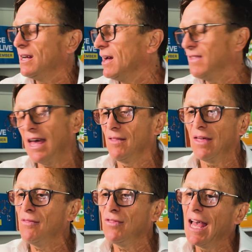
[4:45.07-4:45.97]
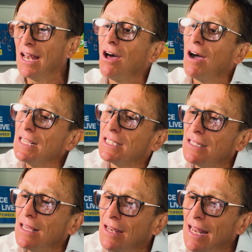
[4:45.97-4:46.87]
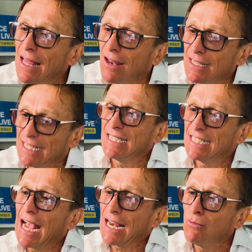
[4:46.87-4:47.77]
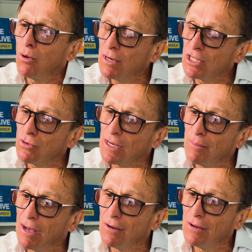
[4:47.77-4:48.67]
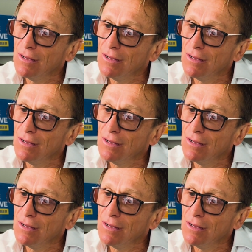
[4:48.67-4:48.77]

And there lies exactly what we're talking about.